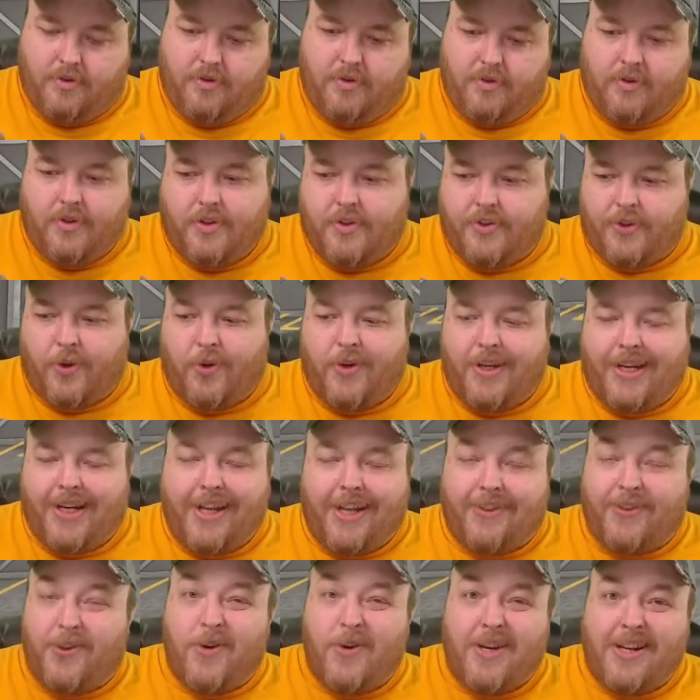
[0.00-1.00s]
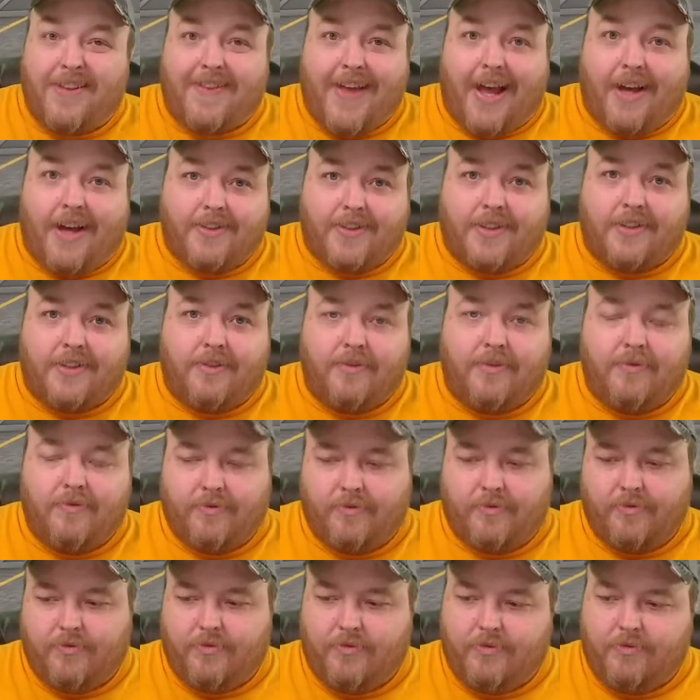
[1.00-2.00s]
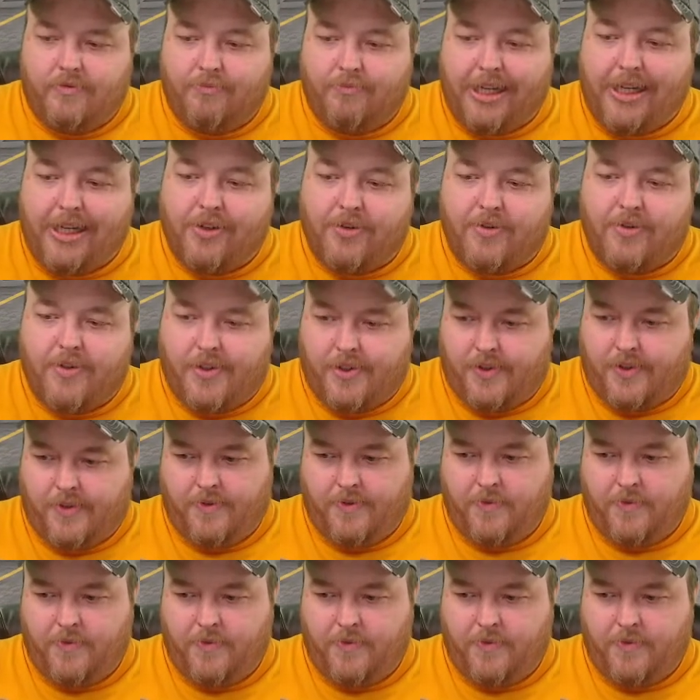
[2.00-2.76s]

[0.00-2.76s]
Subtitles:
Starting at 30,000 meters.